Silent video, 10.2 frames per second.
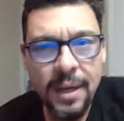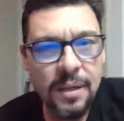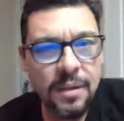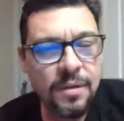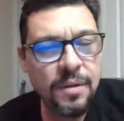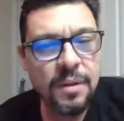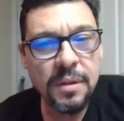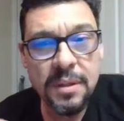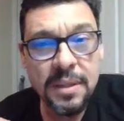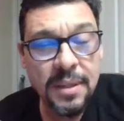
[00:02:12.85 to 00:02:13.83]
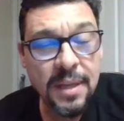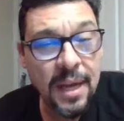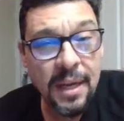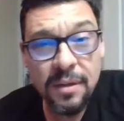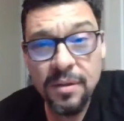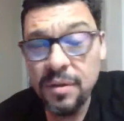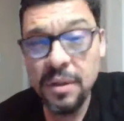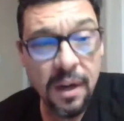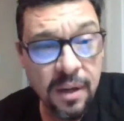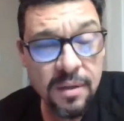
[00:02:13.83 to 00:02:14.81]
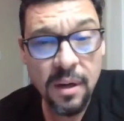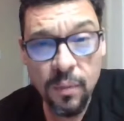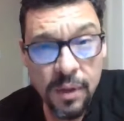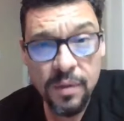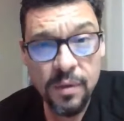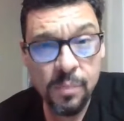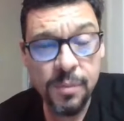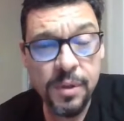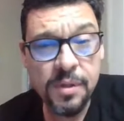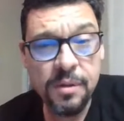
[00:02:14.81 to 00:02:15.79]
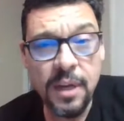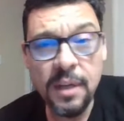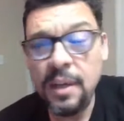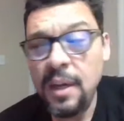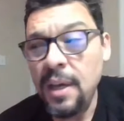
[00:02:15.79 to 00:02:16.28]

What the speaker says: certain states, certain areas that are really super strict.